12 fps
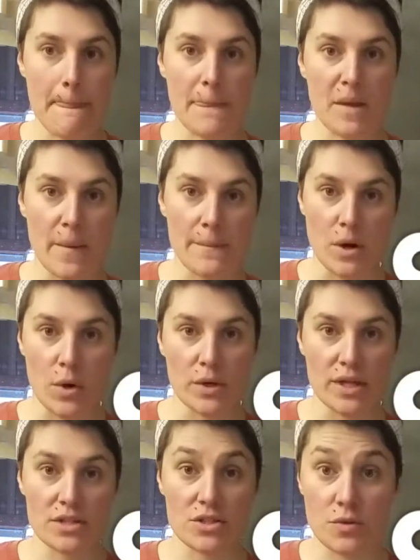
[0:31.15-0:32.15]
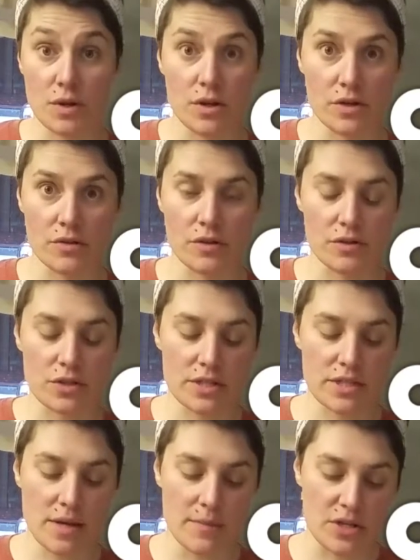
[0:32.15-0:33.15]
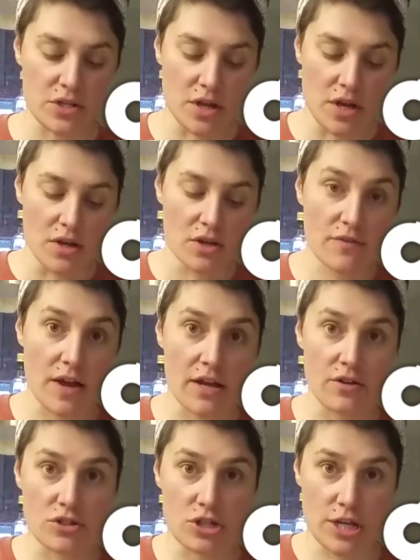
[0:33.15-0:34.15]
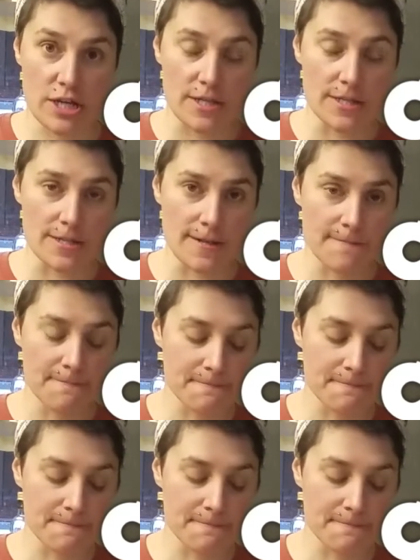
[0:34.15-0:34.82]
components to a good grilled cheese sandwich. You've got your cheese,